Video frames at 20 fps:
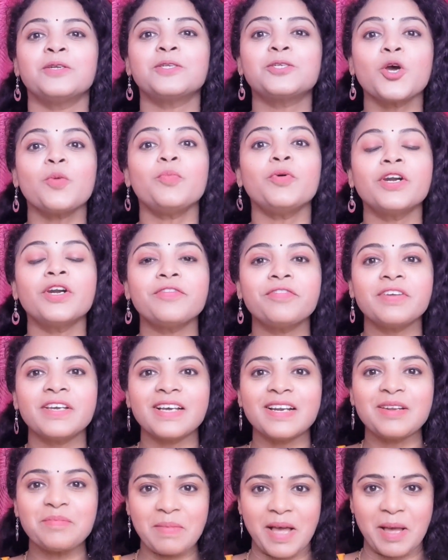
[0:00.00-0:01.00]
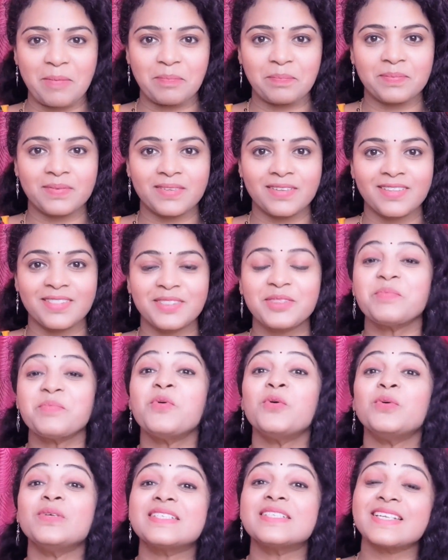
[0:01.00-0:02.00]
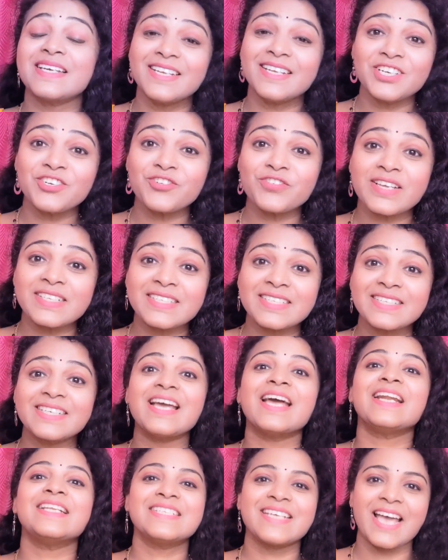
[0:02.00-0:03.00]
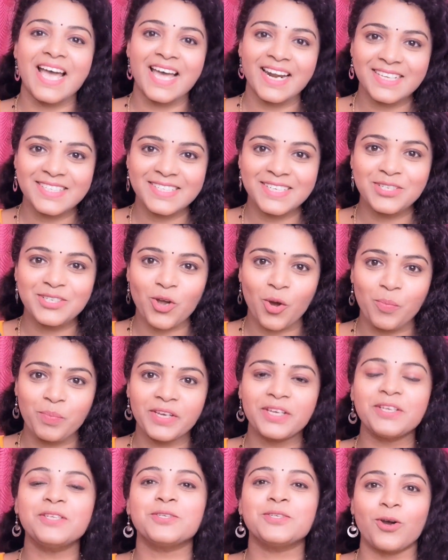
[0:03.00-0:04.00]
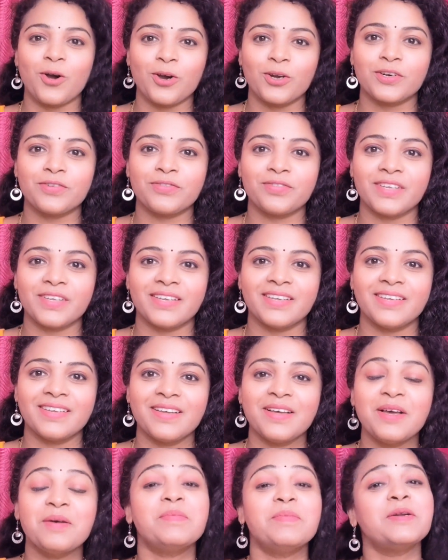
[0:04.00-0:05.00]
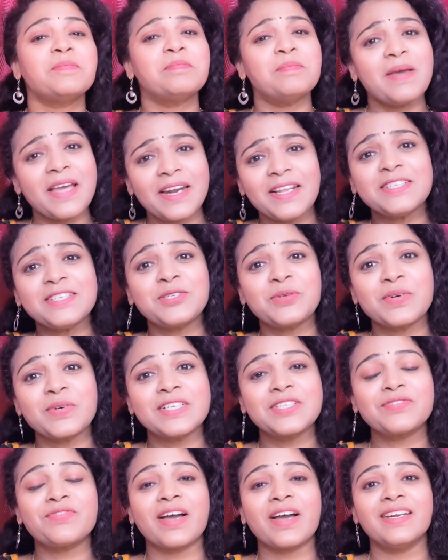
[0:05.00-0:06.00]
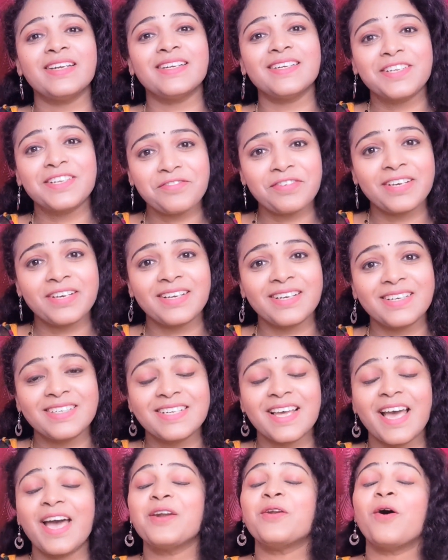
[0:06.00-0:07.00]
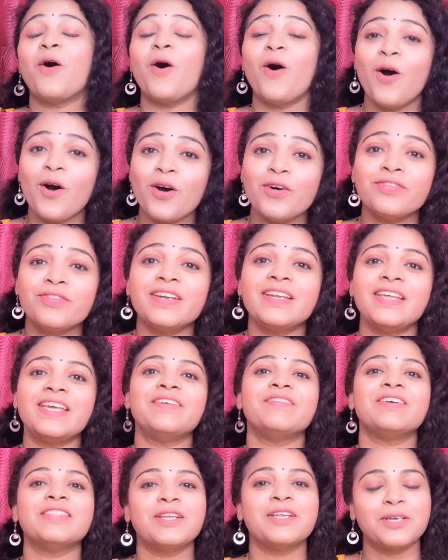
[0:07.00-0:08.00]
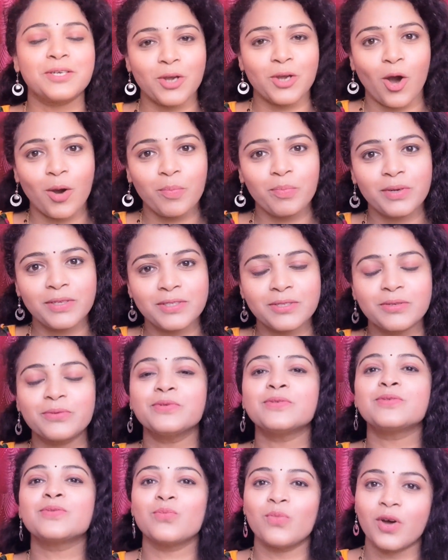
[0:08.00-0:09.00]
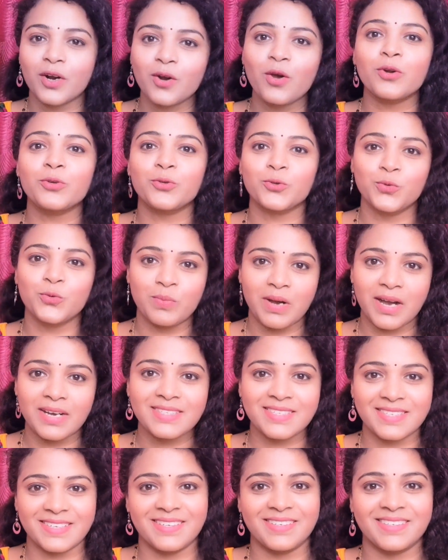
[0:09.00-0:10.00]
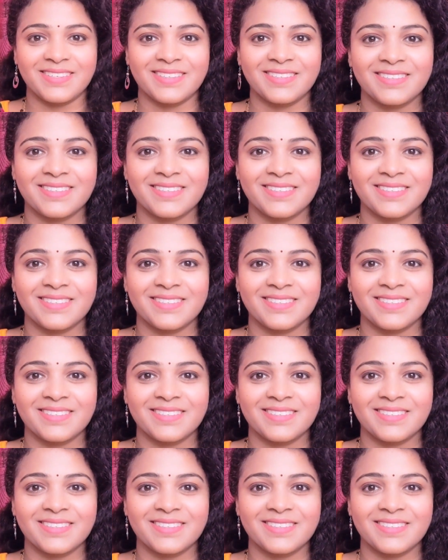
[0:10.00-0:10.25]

Topographical map, the most interesting and challenging topic in geography. But many students find it difficult and often even the toppers lose one or two marks here.